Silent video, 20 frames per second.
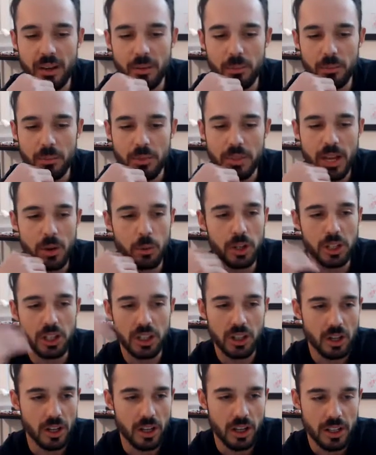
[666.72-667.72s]
they were
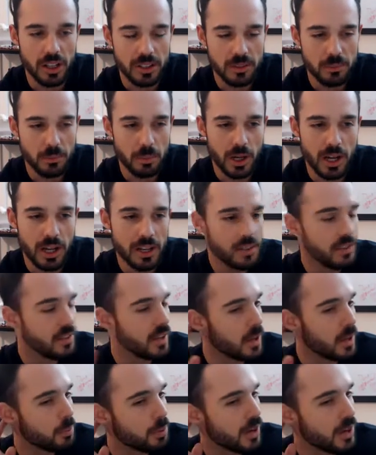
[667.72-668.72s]
good, but
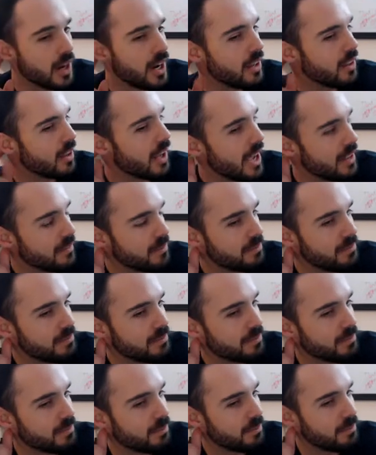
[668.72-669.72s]
their price, I
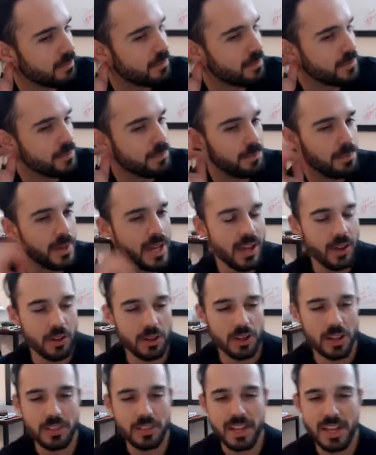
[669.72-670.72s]
bailed
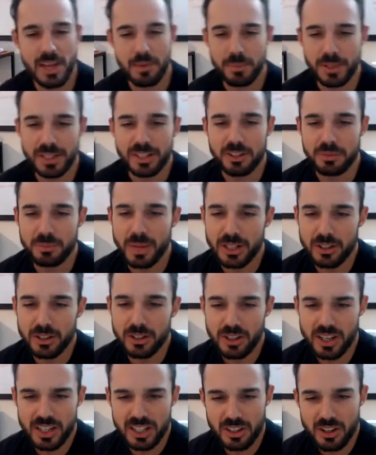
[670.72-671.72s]
on them because my
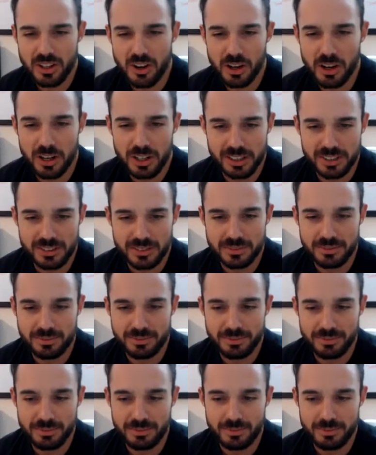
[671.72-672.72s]
credit card,
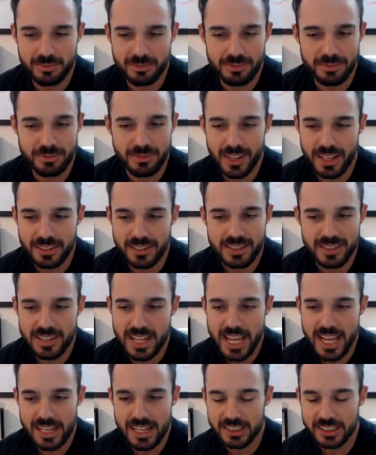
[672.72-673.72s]
like the
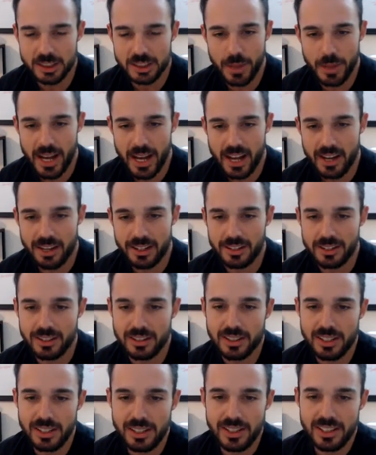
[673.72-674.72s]
date expired,
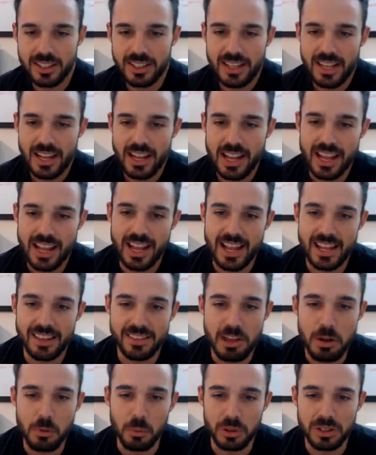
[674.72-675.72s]
and
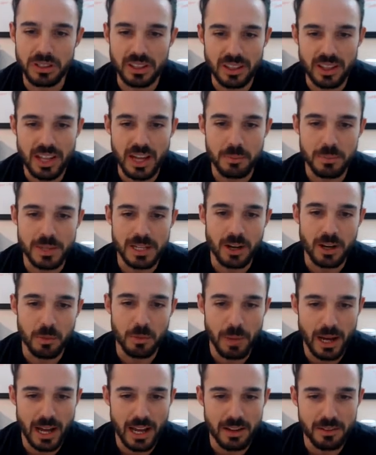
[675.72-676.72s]
they wouldn't let me on
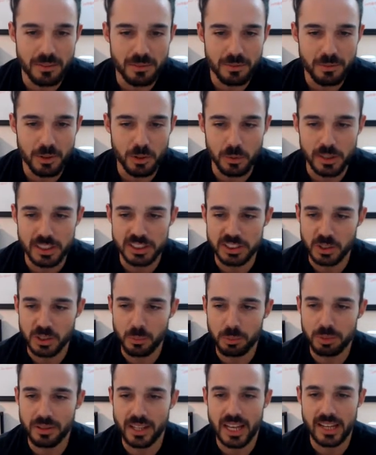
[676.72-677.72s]
my original
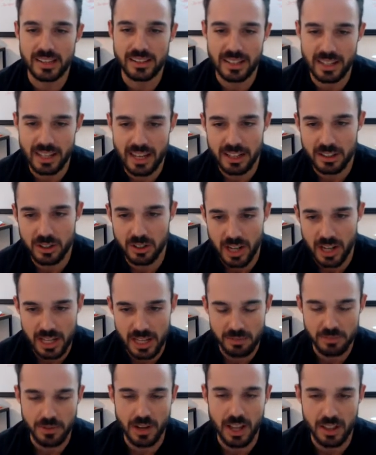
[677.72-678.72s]
plan that I got
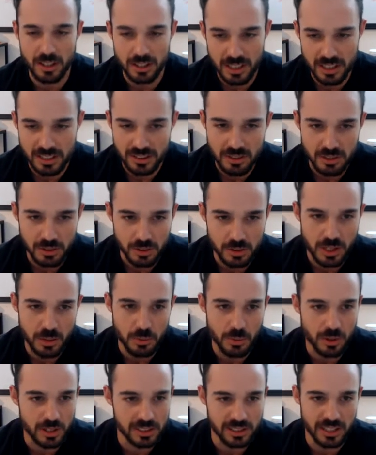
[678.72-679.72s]
grandfathered into. They
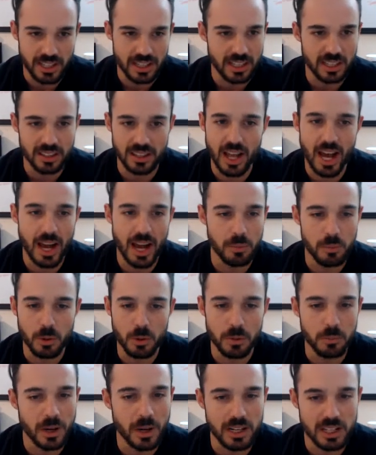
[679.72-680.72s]
wanted like a lot more
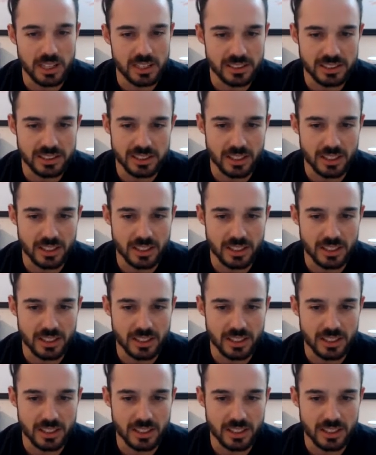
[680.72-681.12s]
money. So